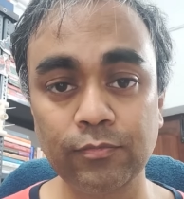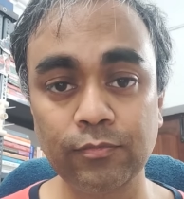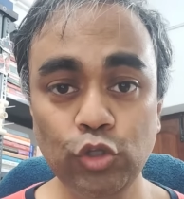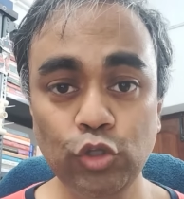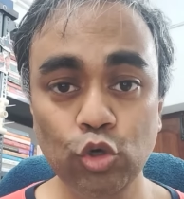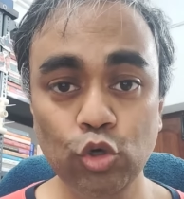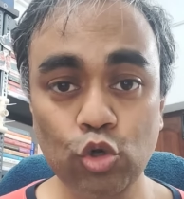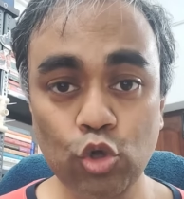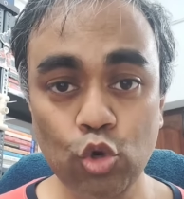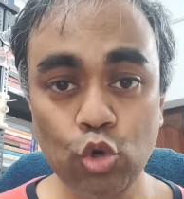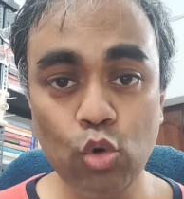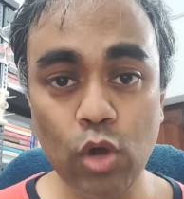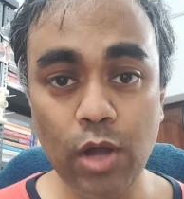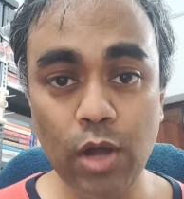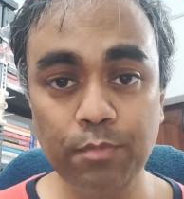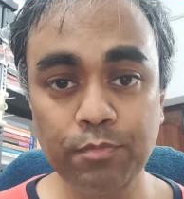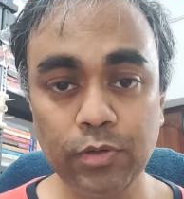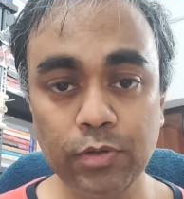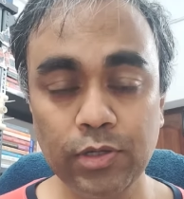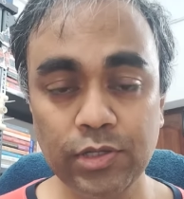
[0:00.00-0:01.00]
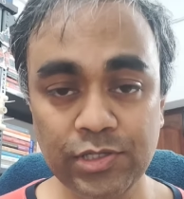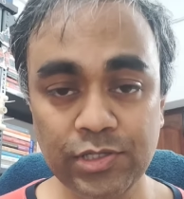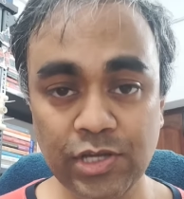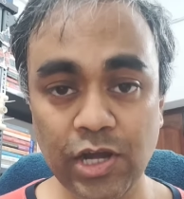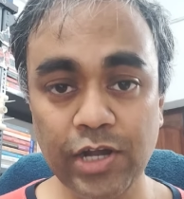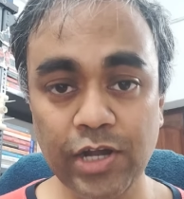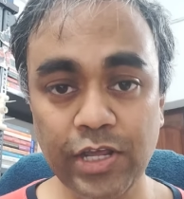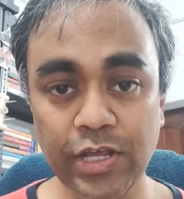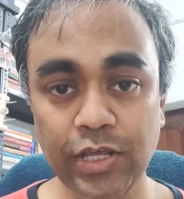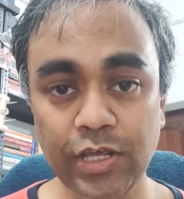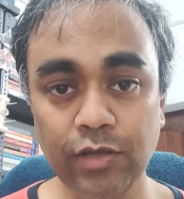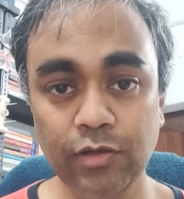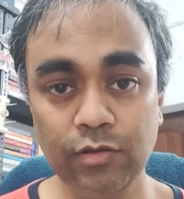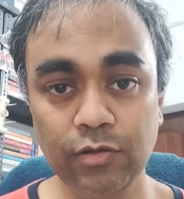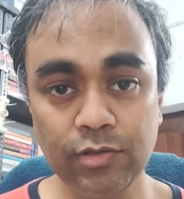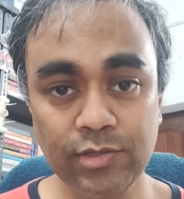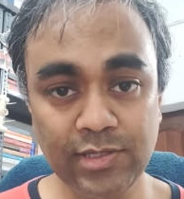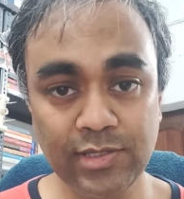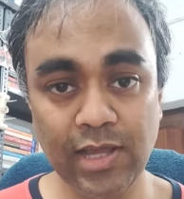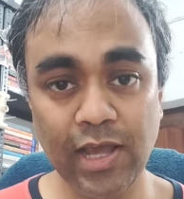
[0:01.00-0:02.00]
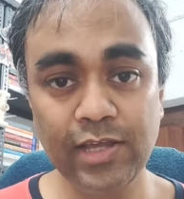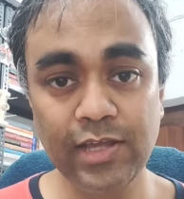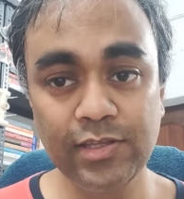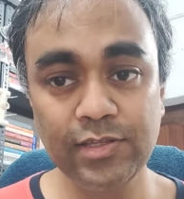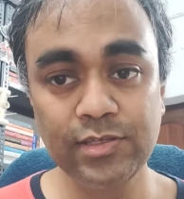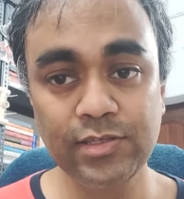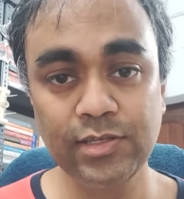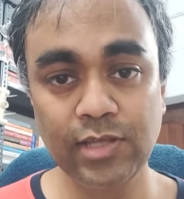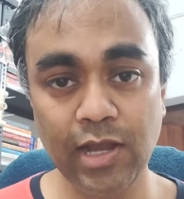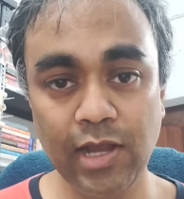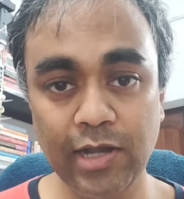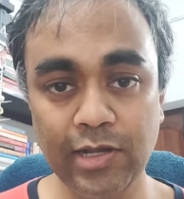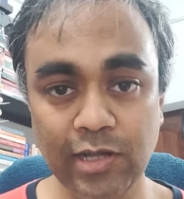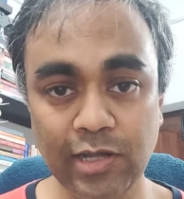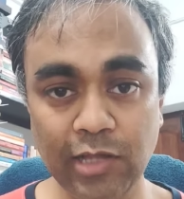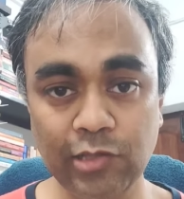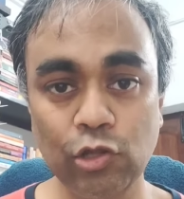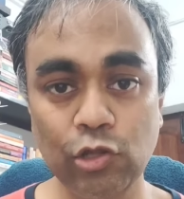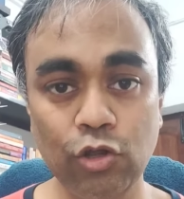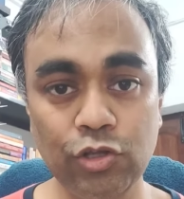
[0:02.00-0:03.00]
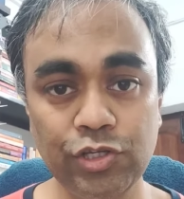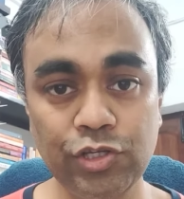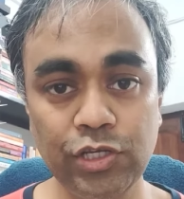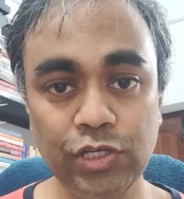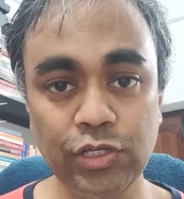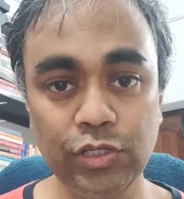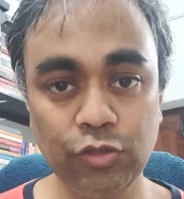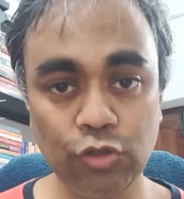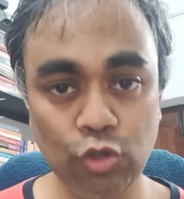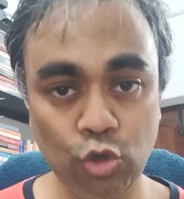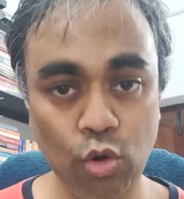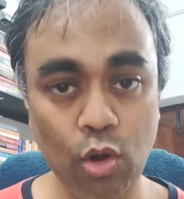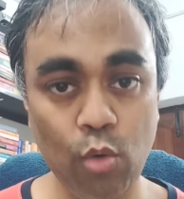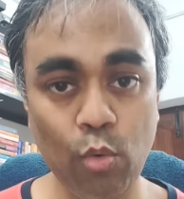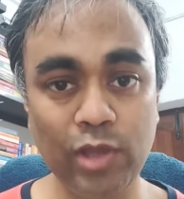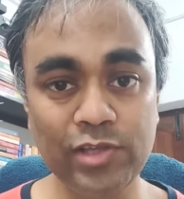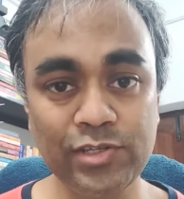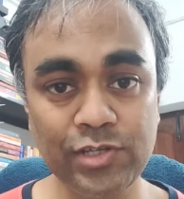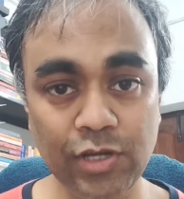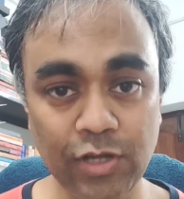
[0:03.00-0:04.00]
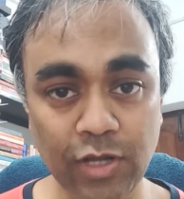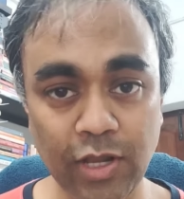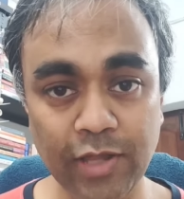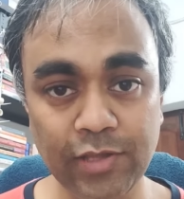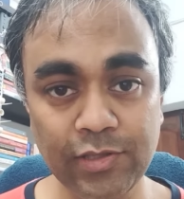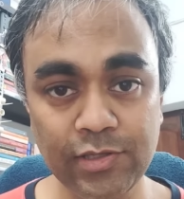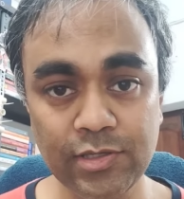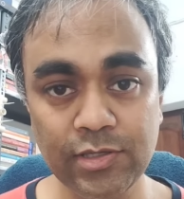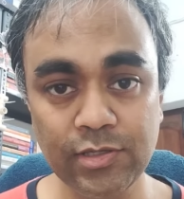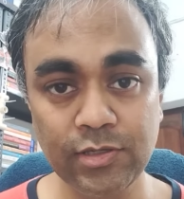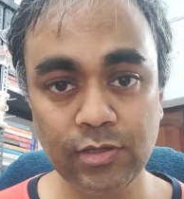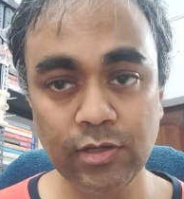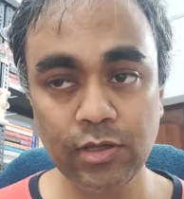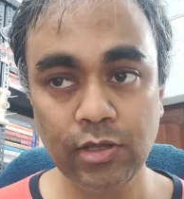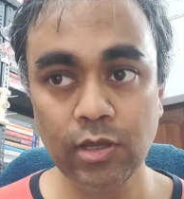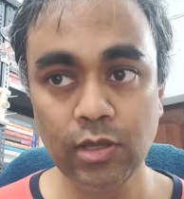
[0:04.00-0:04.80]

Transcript: You grew up studying science and technology through a Western lens,